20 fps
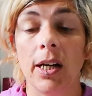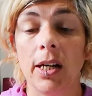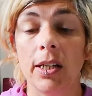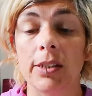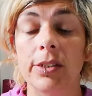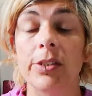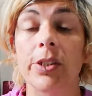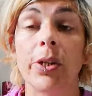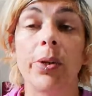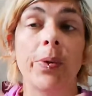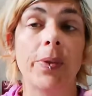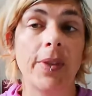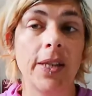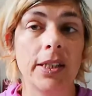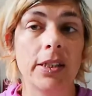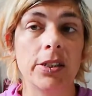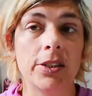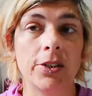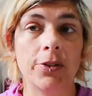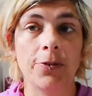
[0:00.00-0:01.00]
So
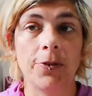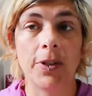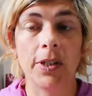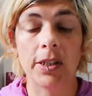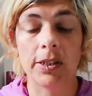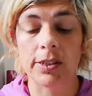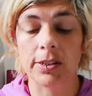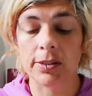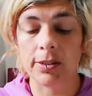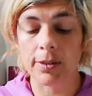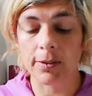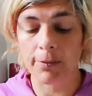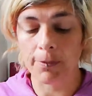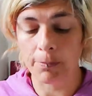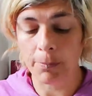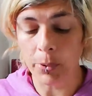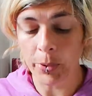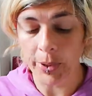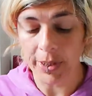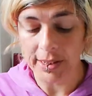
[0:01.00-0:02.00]
that's your first
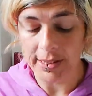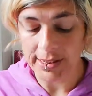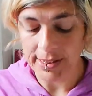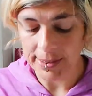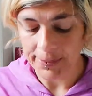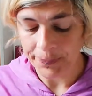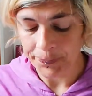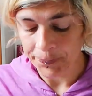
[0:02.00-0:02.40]
point.